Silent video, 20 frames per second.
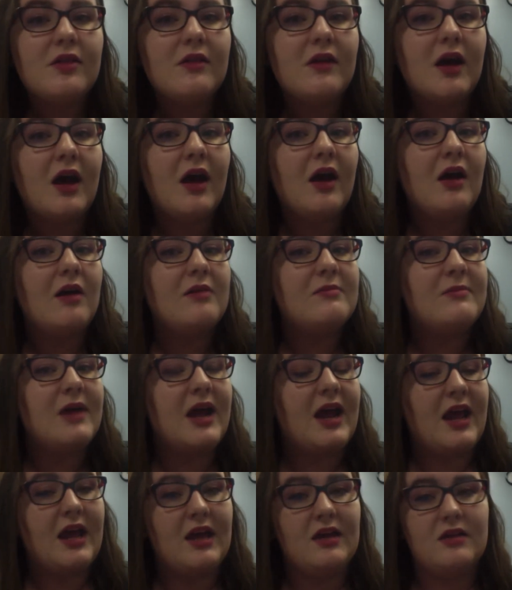
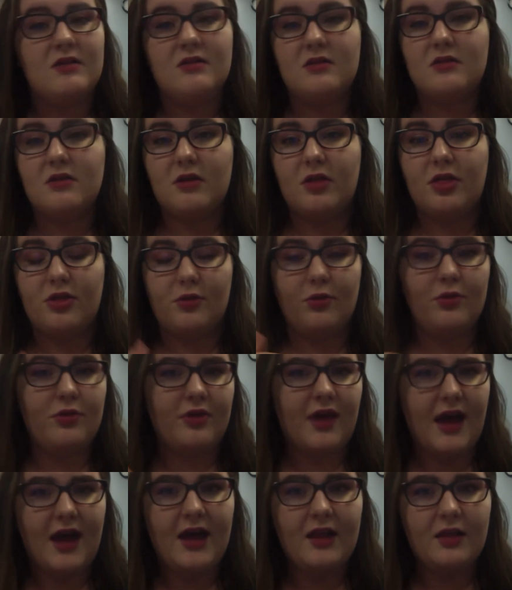and through
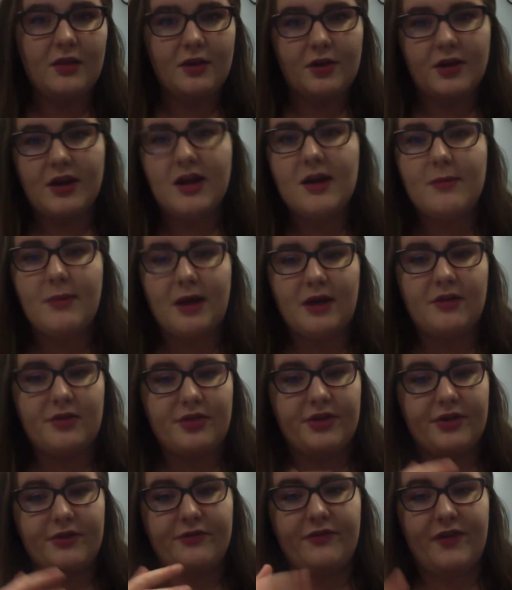that, learning about
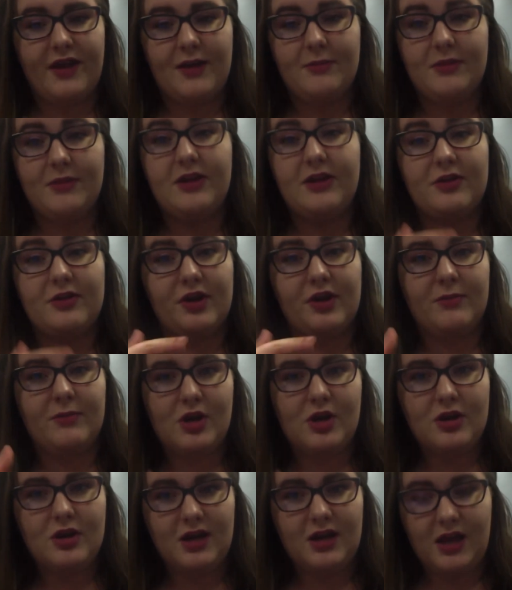their family and their
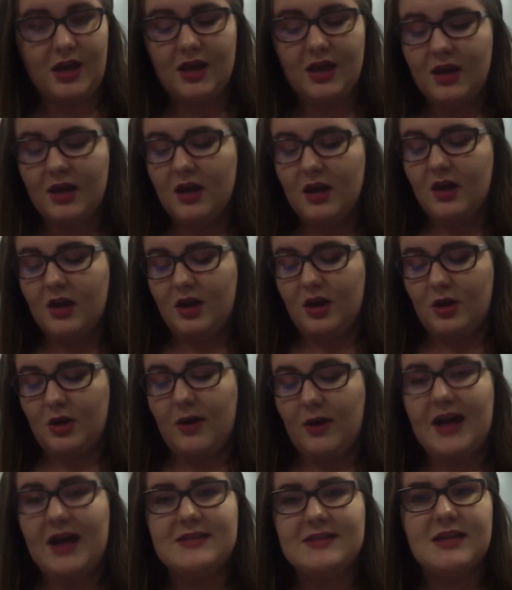community.
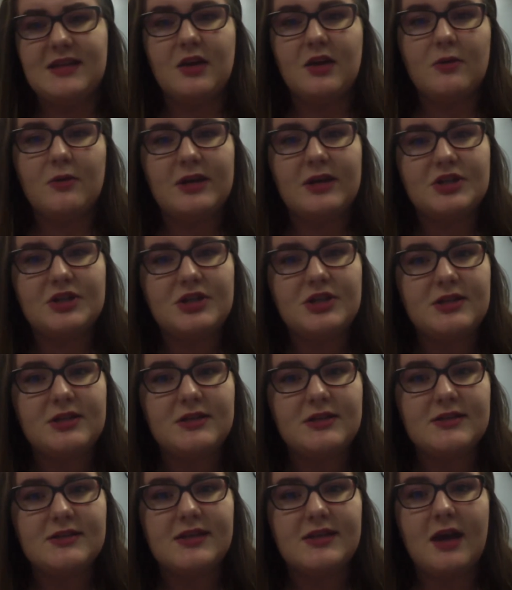Asking
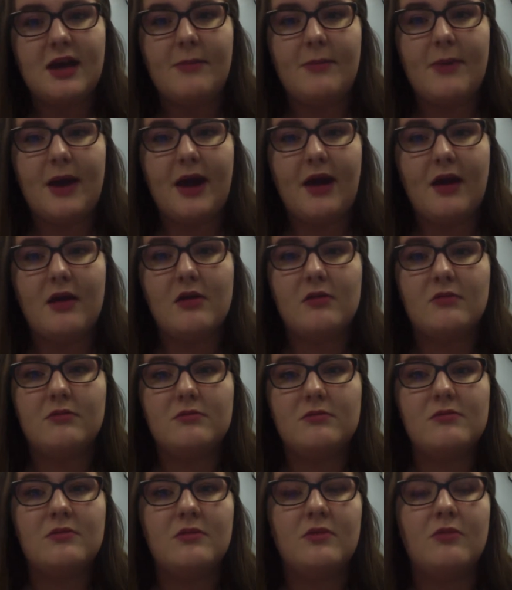questions about
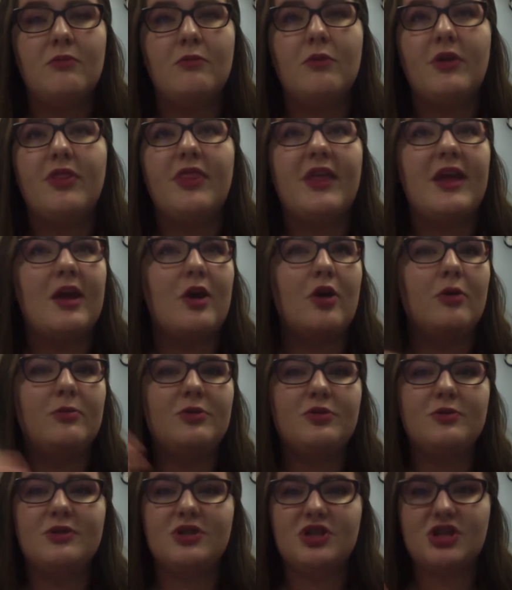what they hope
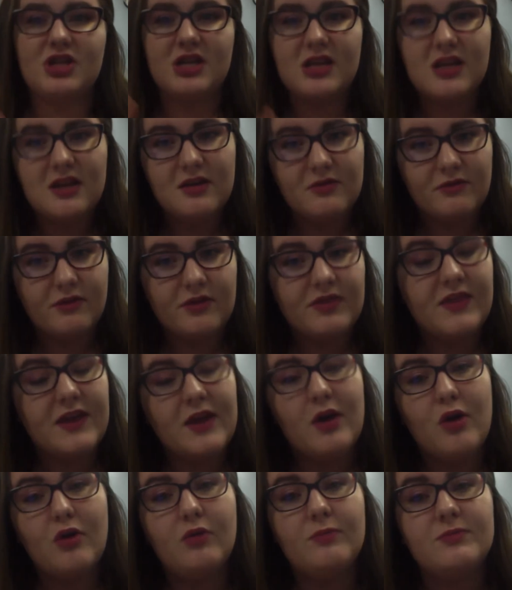to achieve, what they
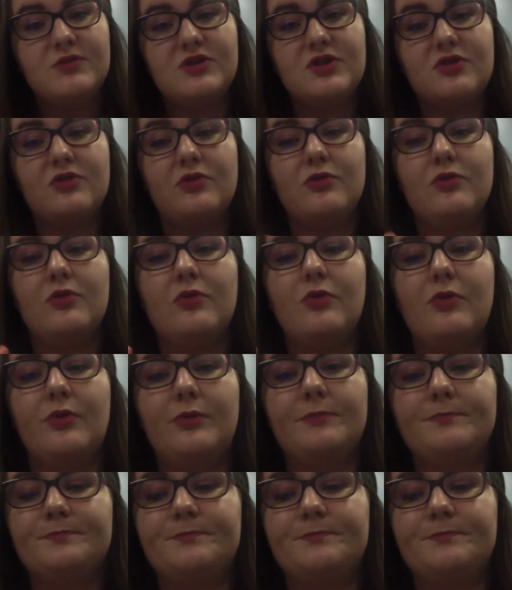hope to